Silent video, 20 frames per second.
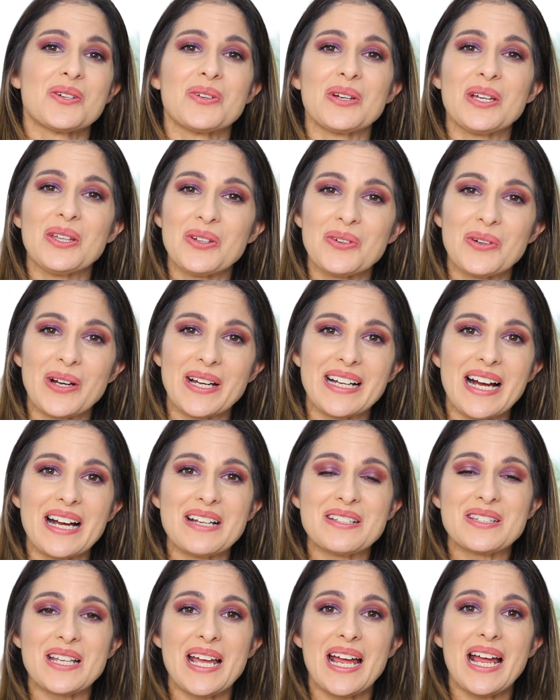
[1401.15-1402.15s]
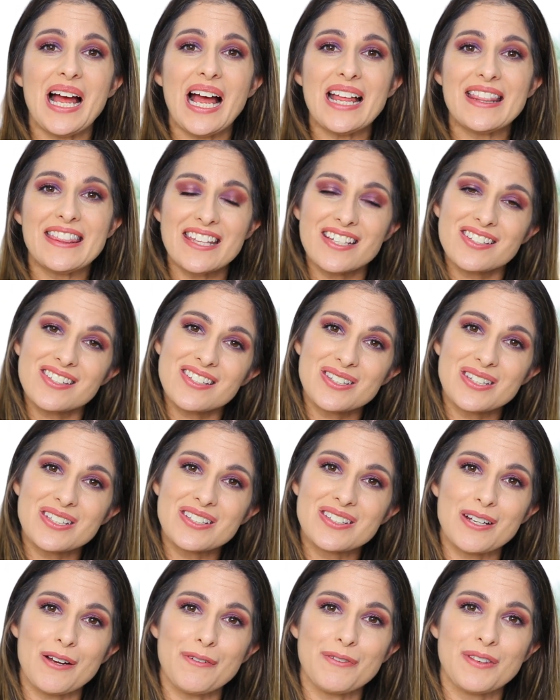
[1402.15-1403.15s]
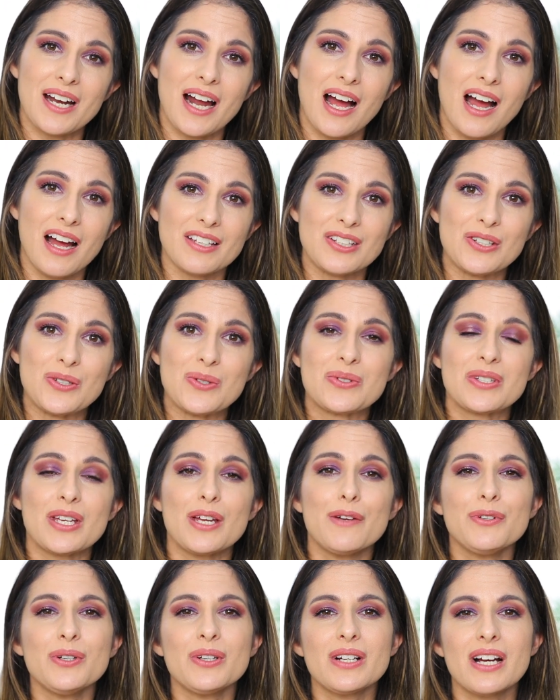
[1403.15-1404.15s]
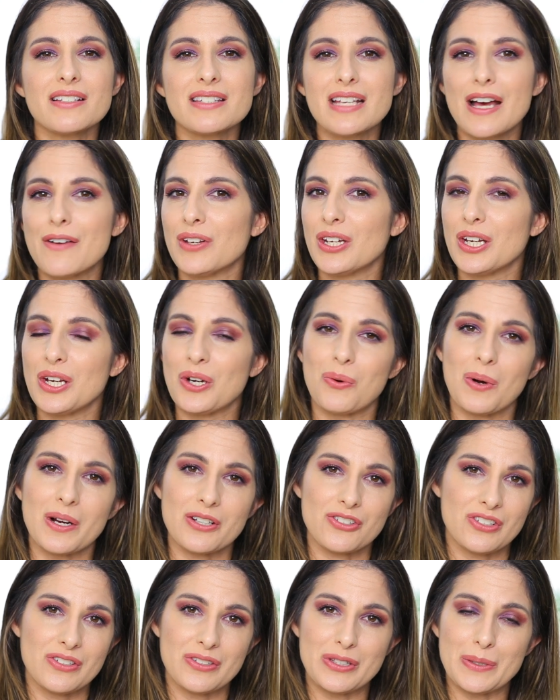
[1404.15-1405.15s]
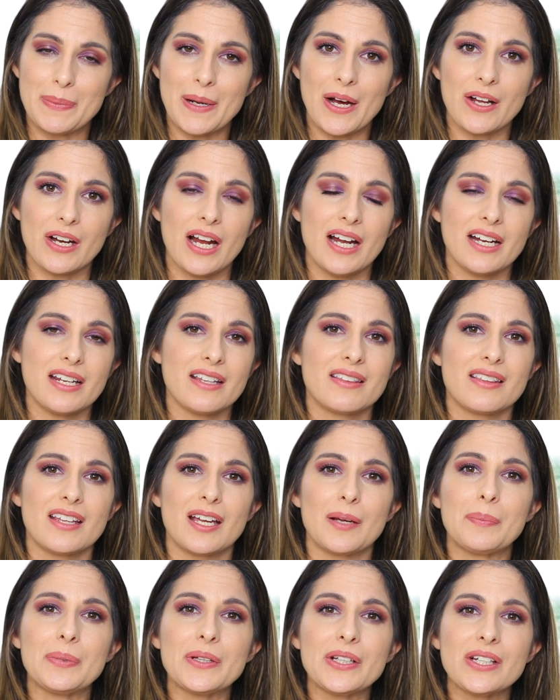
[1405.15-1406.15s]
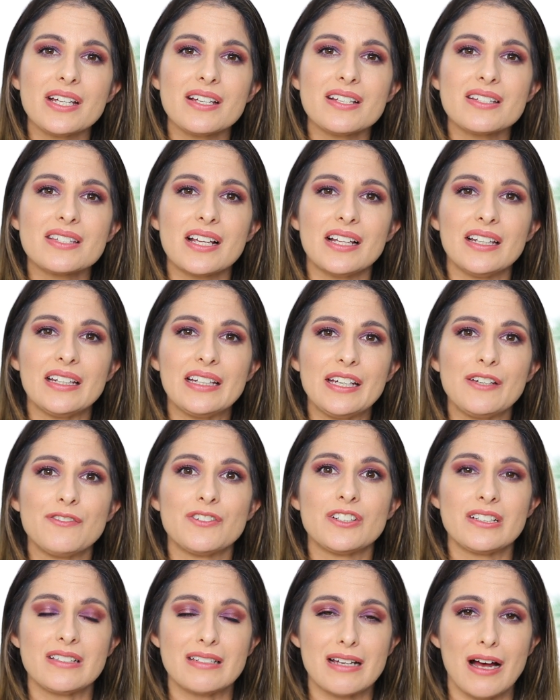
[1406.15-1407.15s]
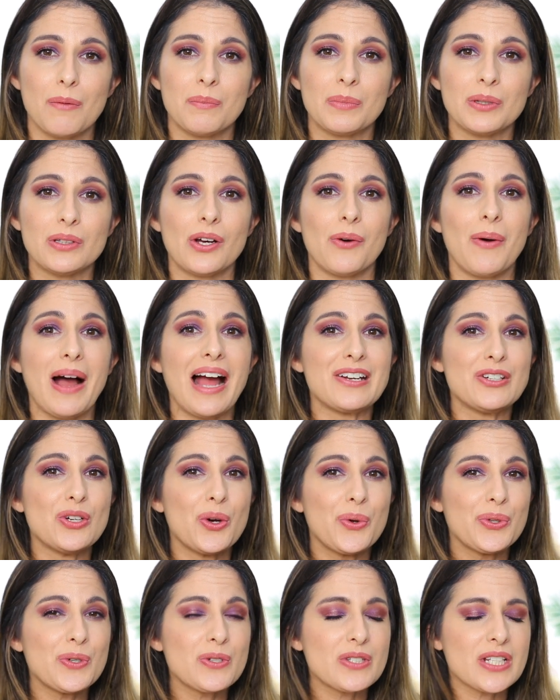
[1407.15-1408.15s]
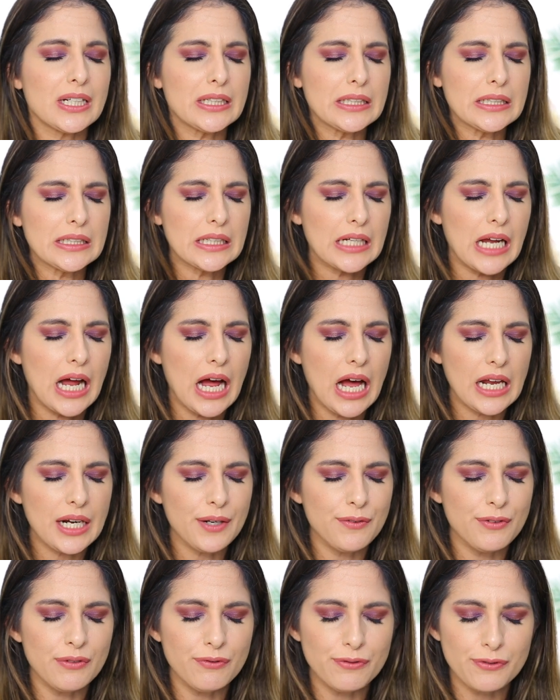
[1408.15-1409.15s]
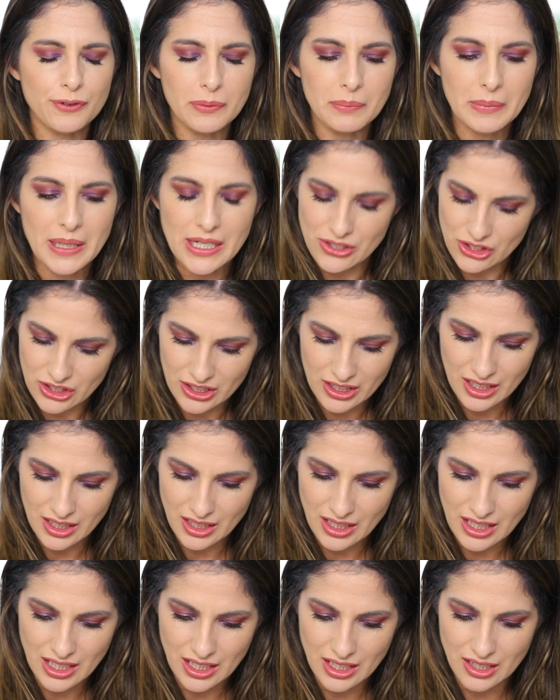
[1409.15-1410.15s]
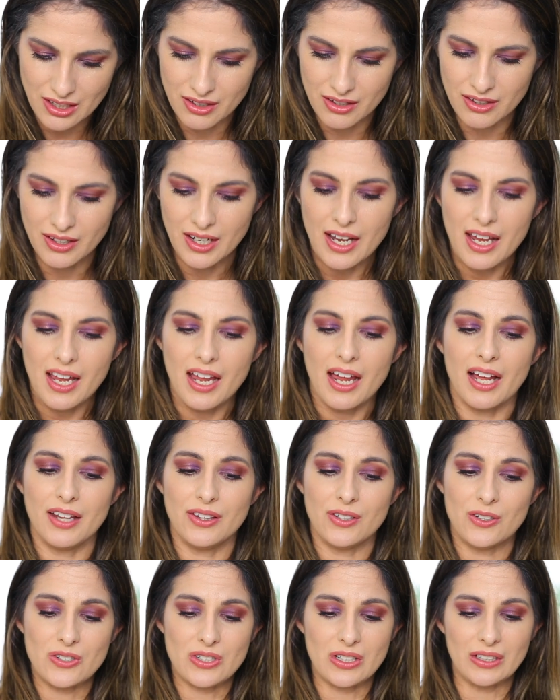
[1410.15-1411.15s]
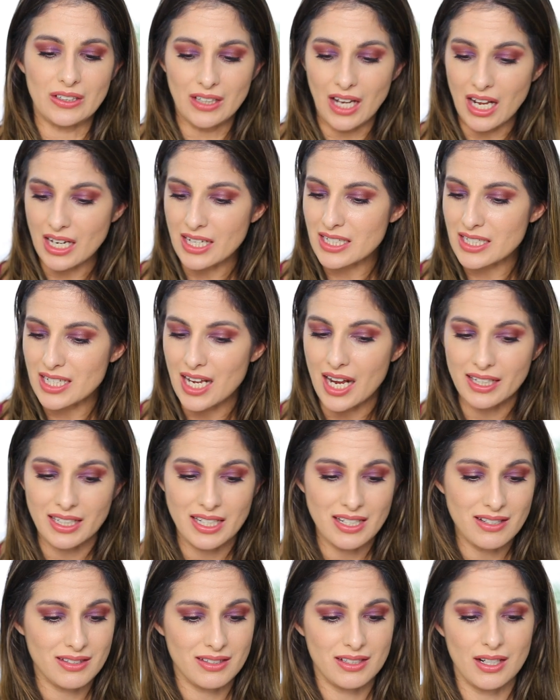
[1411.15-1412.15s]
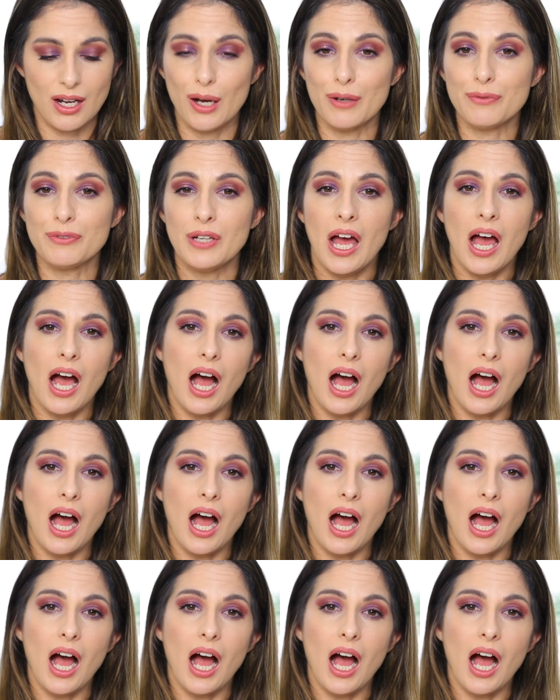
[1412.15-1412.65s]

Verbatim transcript: so either way, guys, this is the stuff that I use. If you guys have any questions about anything, please leave it down below. I know there's a lot of information in here and there's a lot of techie stuff.